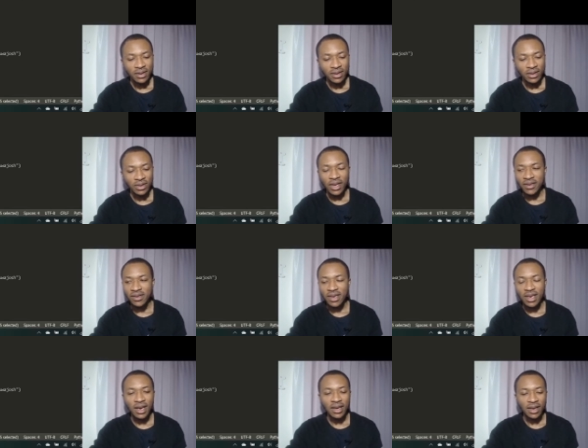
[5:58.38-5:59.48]
You can
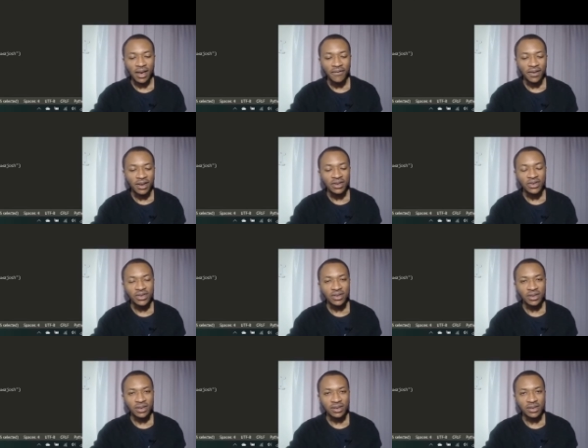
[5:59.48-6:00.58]
see I finished
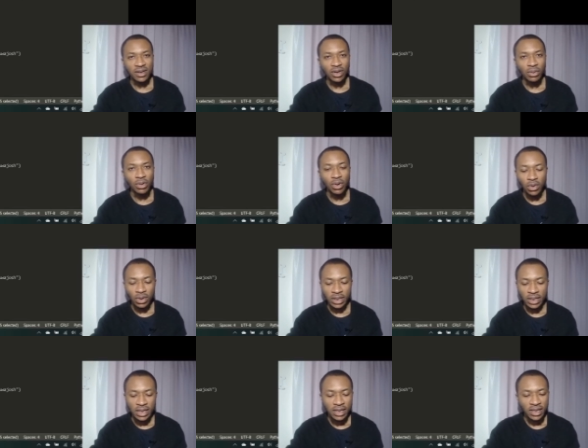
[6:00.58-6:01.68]
this double quote,
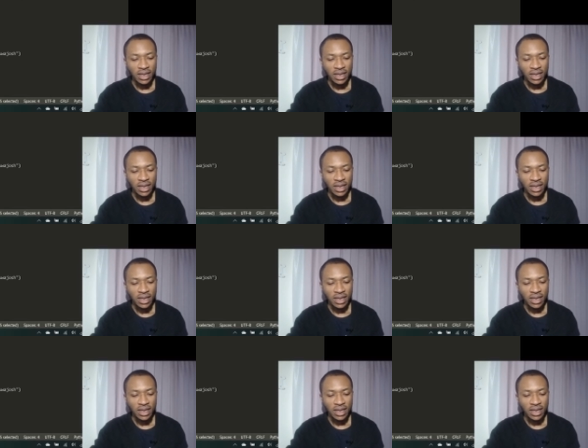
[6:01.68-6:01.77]
then